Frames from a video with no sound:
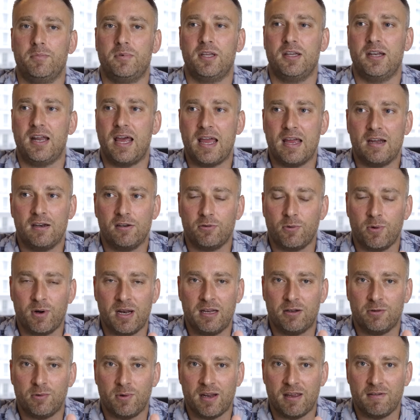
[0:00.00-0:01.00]
today in
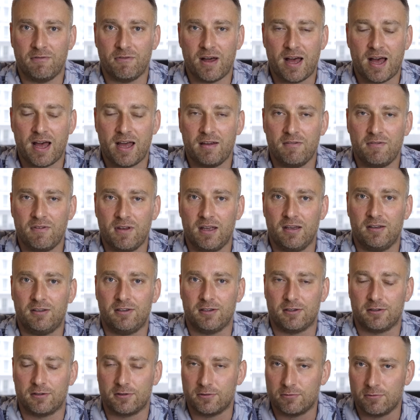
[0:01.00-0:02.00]
2025, it's
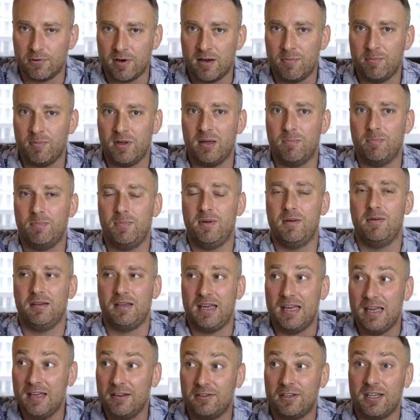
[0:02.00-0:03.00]
extremely
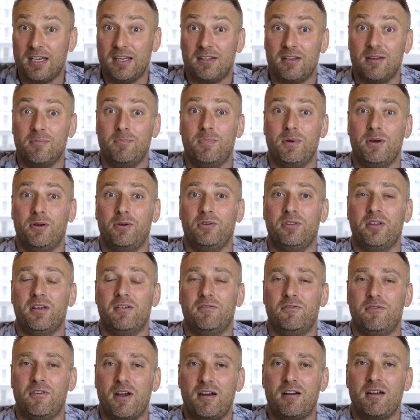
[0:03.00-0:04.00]
easy to build a
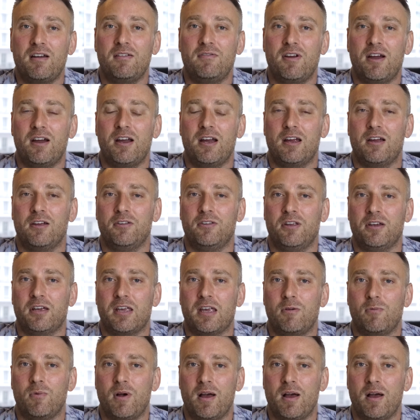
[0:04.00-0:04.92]
very, very good looking